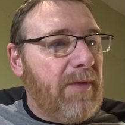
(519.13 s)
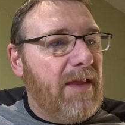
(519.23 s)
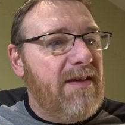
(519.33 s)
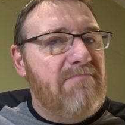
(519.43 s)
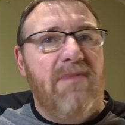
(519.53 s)

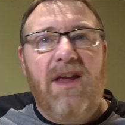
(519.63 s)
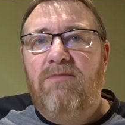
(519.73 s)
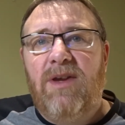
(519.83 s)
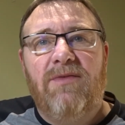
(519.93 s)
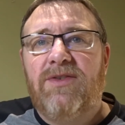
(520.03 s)
There might
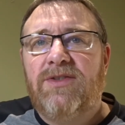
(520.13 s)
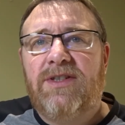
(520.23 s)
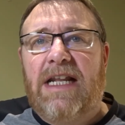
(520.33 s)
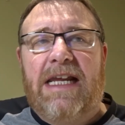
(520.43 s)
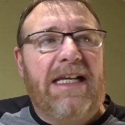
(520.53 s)
be ever so
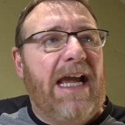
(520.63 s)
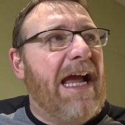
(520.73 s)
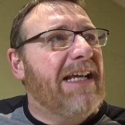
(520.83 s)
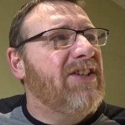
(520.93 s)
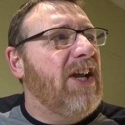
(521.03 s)
slight
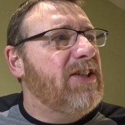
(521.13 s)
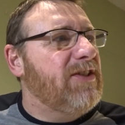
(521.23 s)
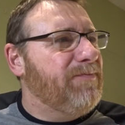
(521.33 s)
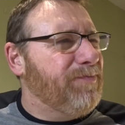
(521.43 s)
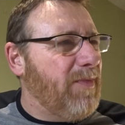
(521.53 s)
accents